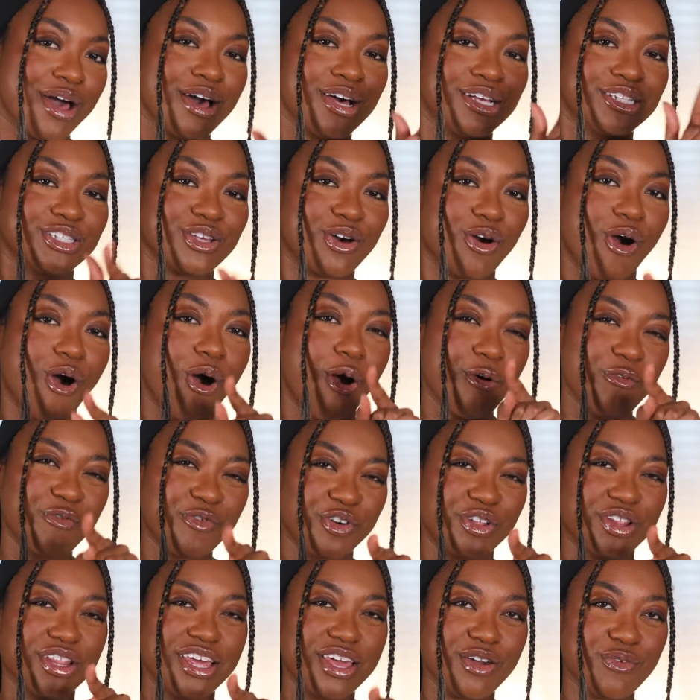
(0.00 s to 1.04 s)
So
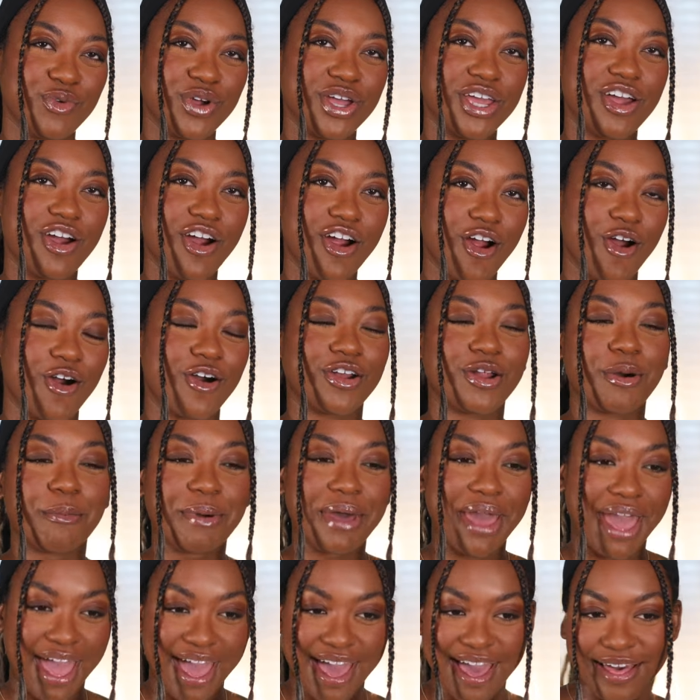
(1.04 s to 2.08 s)
hopefully we are on a
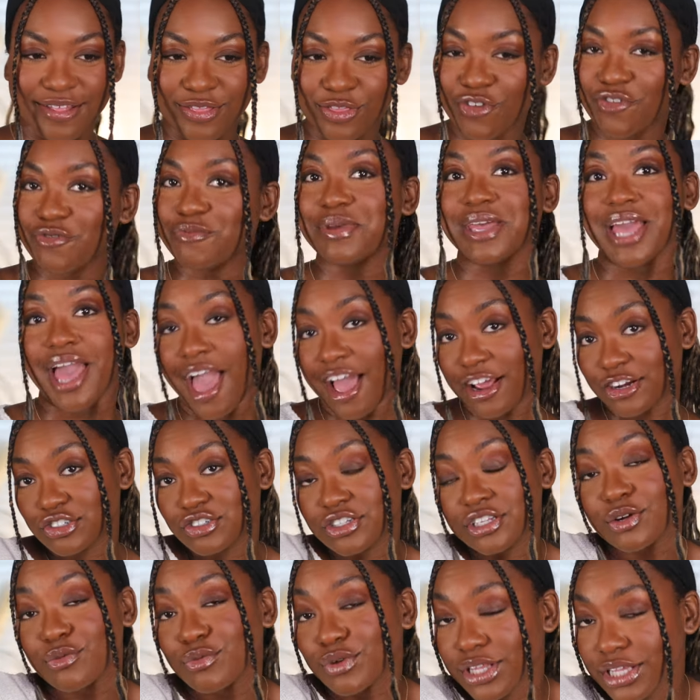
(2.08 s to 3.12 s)
path of me
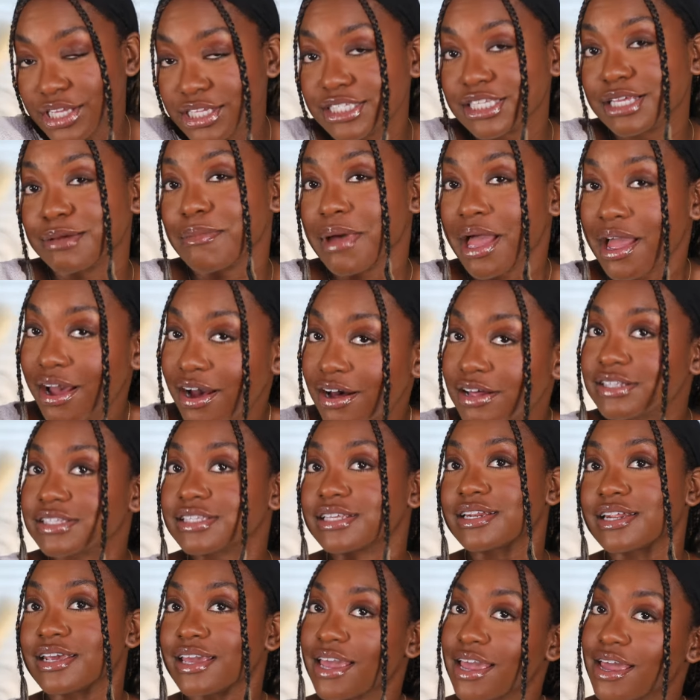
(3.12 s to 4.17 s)
actually releasing my
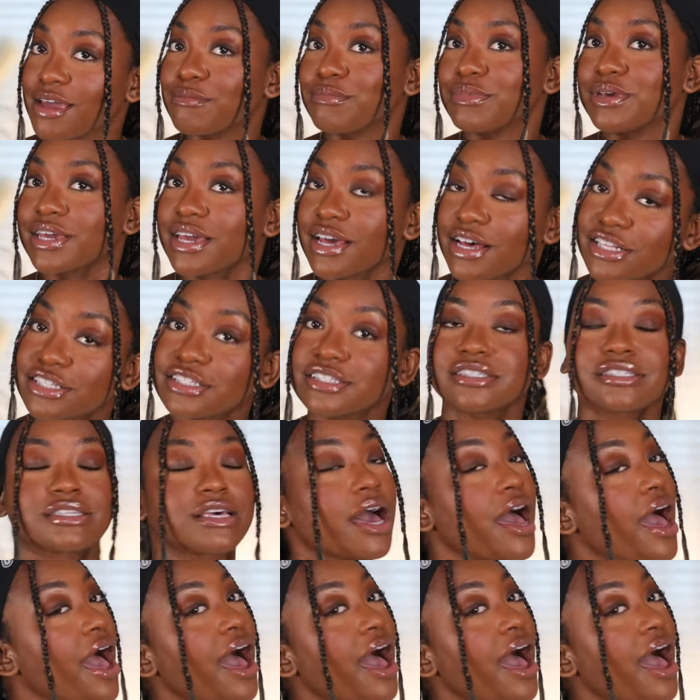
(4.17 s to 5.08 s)
content again because